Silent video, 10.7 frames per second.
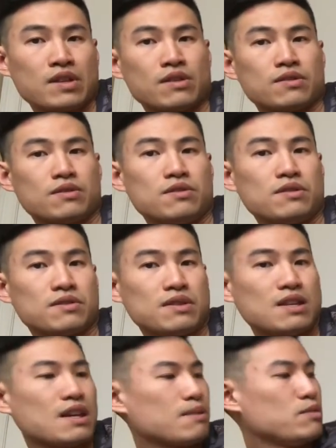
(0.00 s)
So as you can
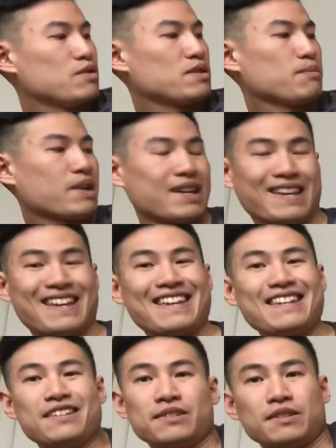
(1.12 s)
see, I'm using my
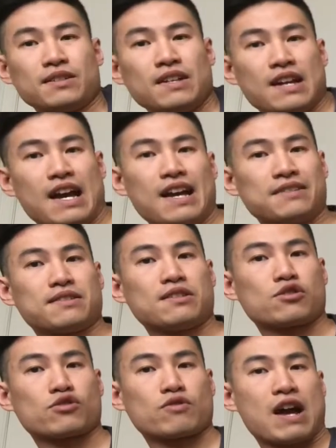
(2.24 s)
heel as the
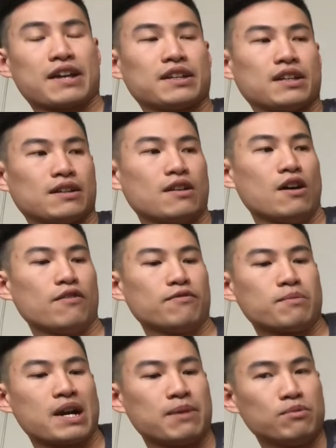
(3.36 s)
tracking of
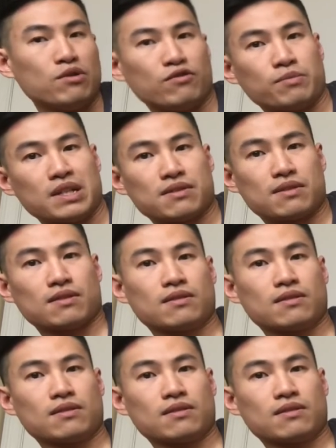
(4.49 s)
my movement.